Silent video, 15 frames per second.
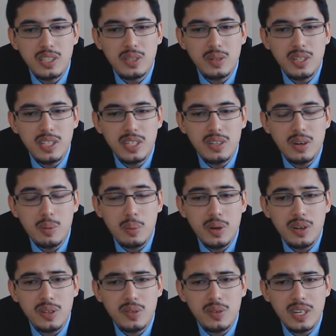Andretti got
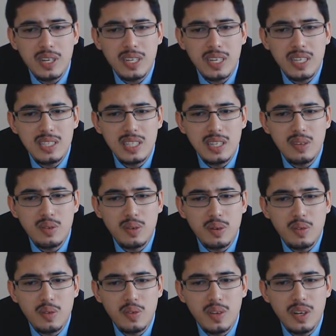past Franchitti
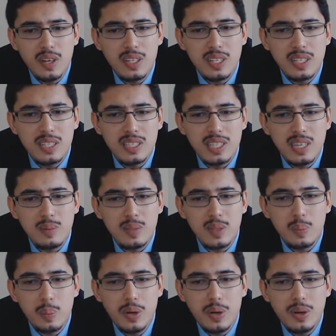for 3rd in the same
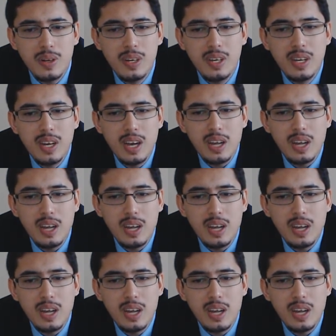spot,